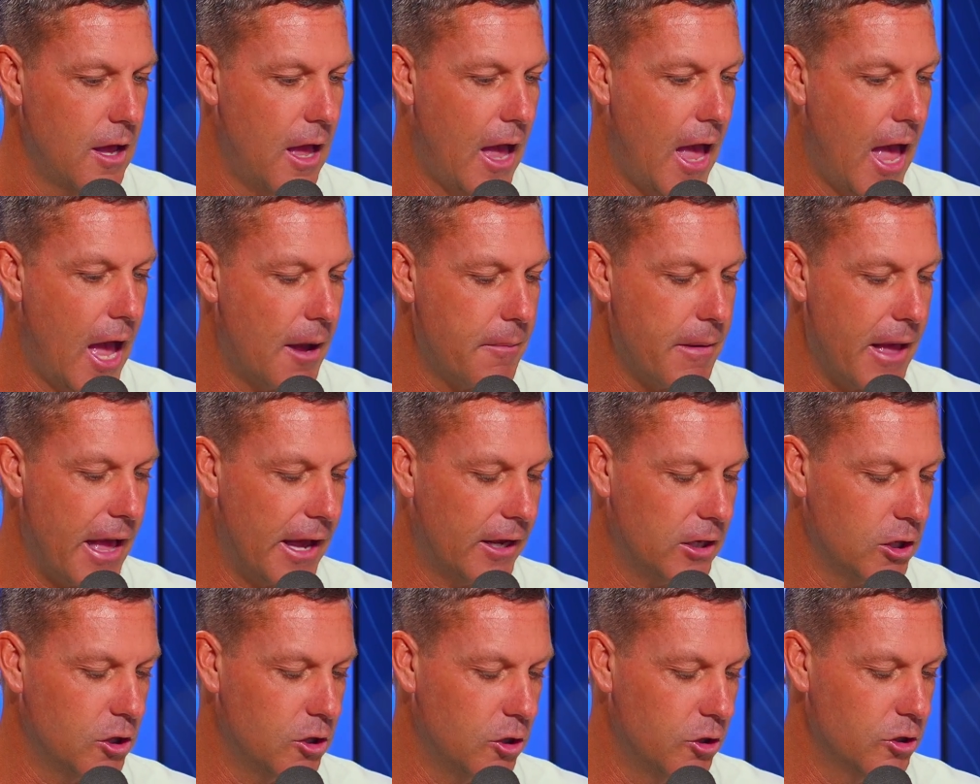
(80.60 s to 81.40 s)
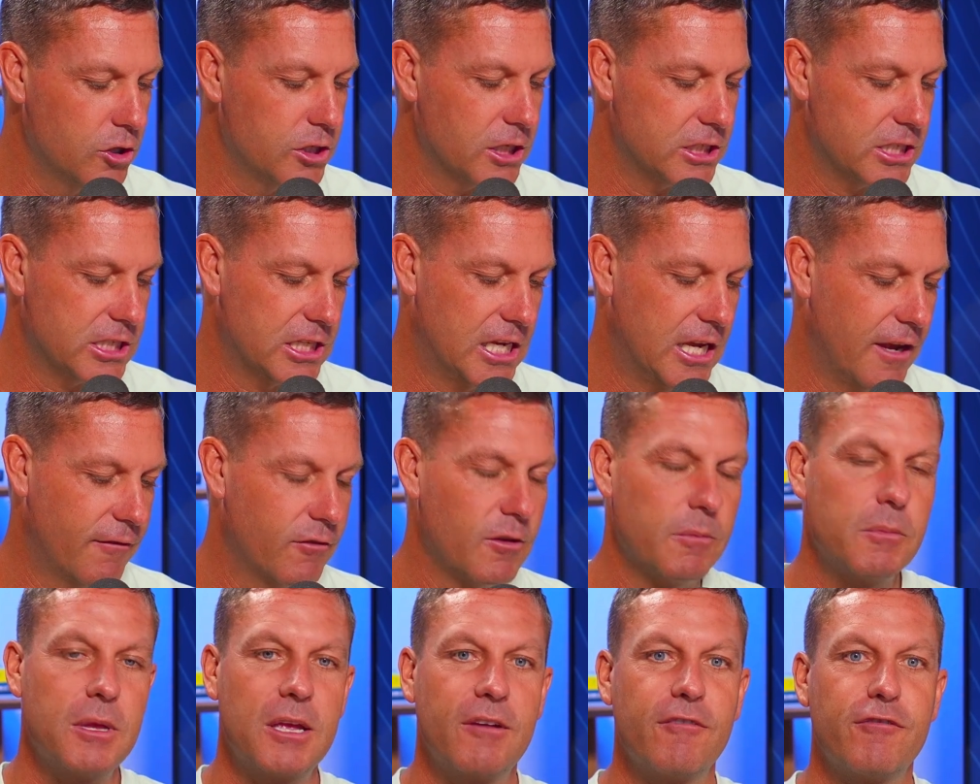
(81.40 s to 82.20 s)
How about you just give
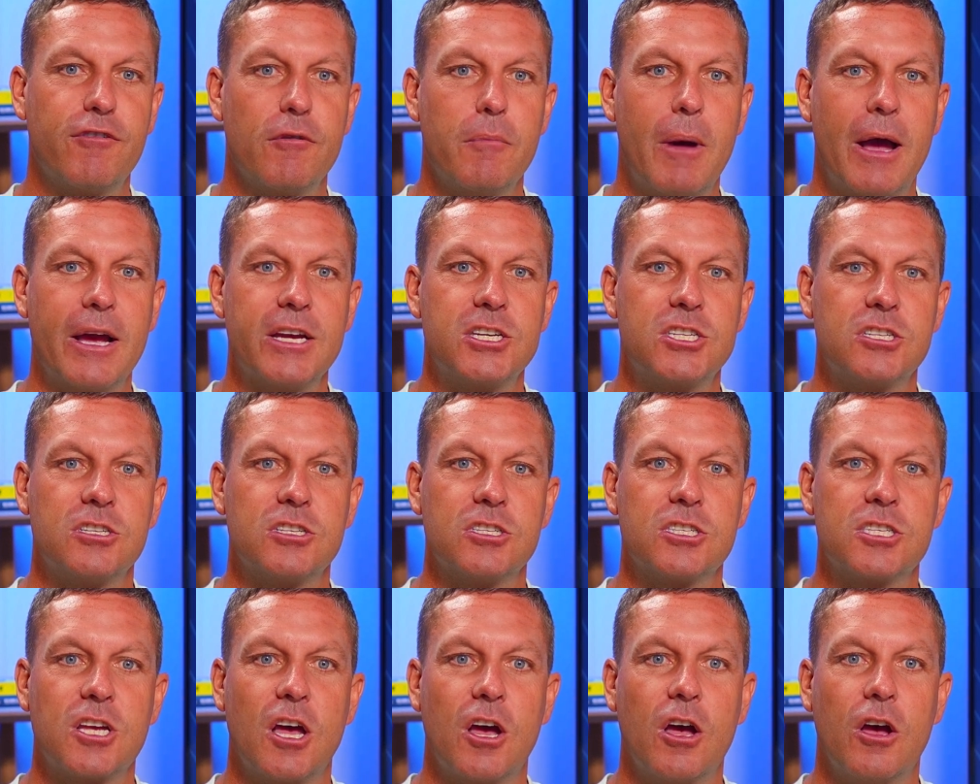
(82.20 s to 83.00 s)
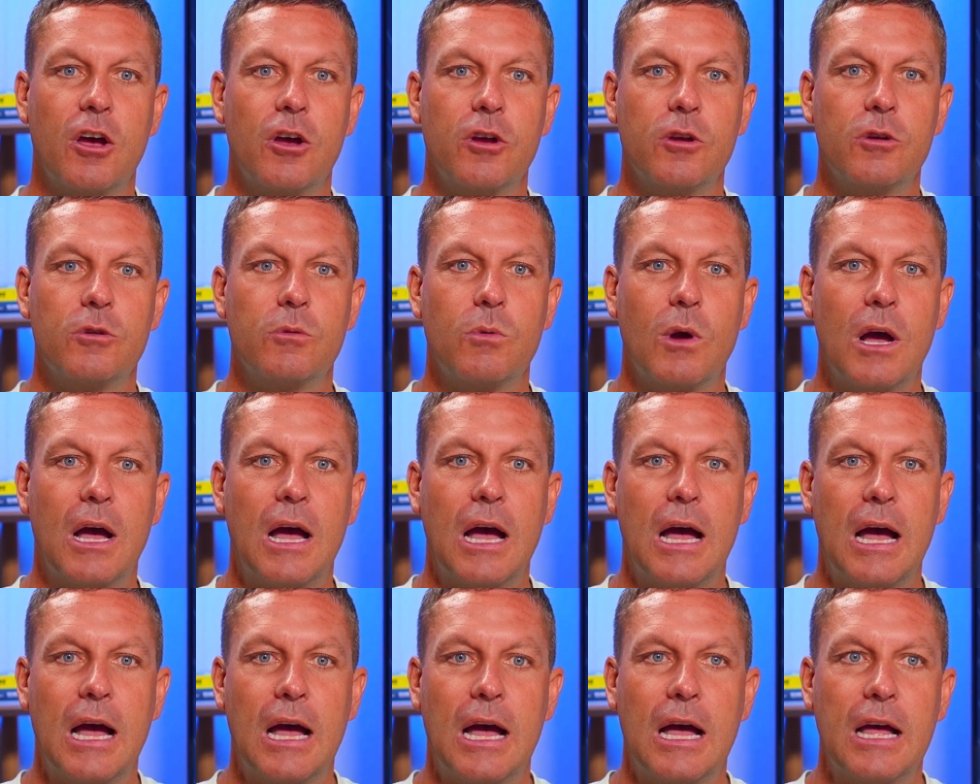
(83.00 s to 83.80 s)
them the information so
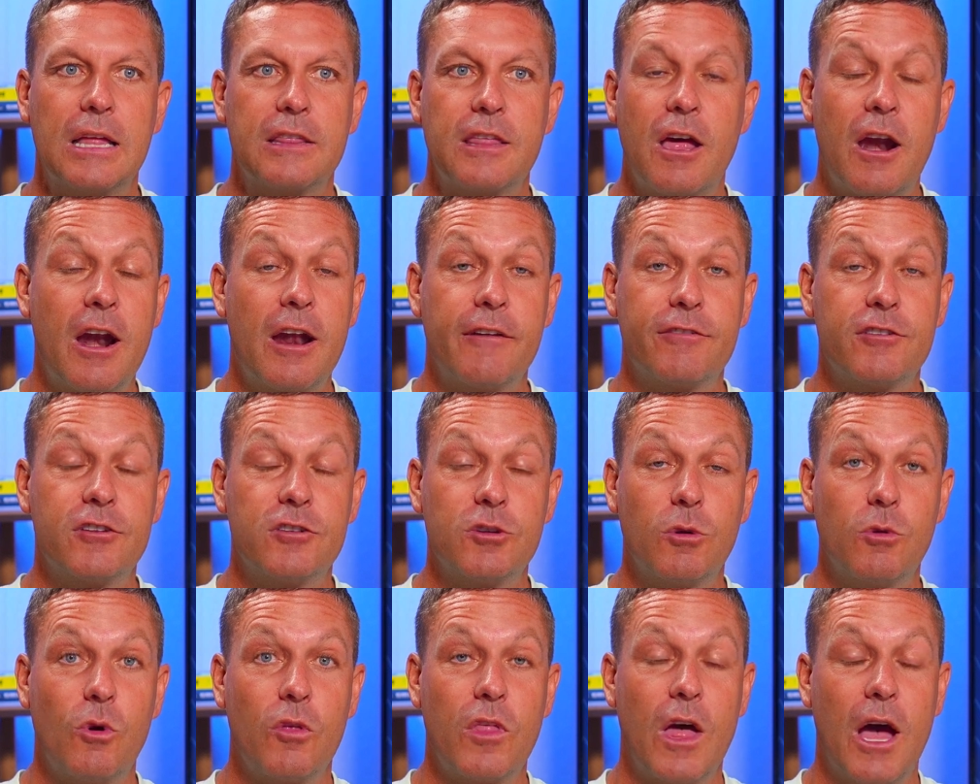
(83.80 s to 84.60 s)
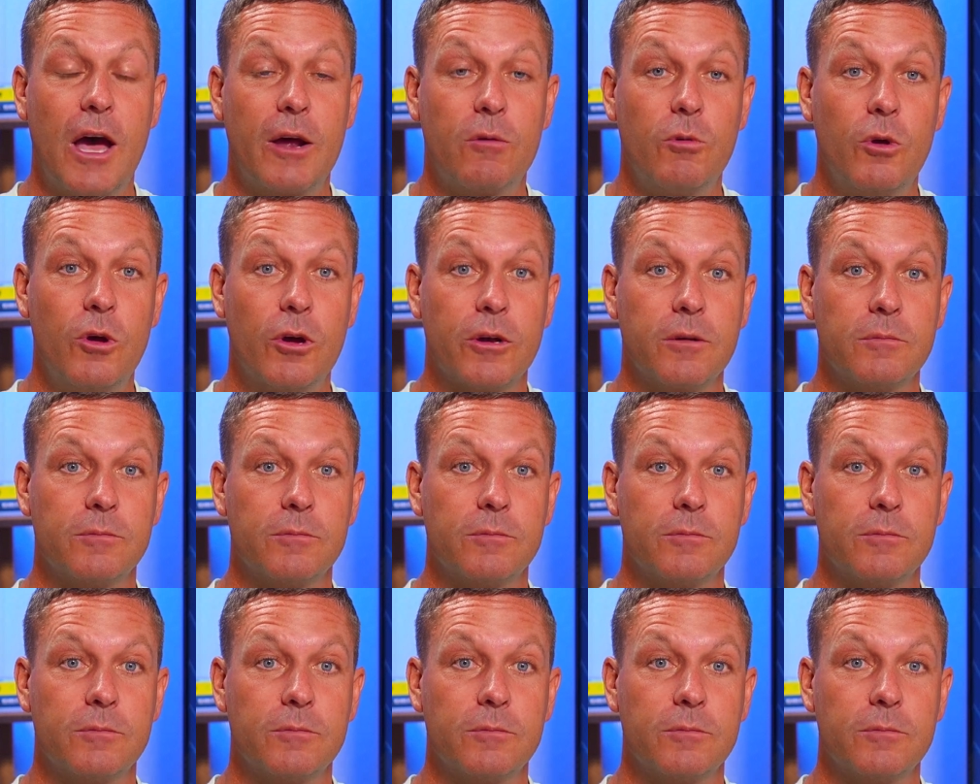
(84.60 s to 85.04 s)
they don't have to do all the hard work?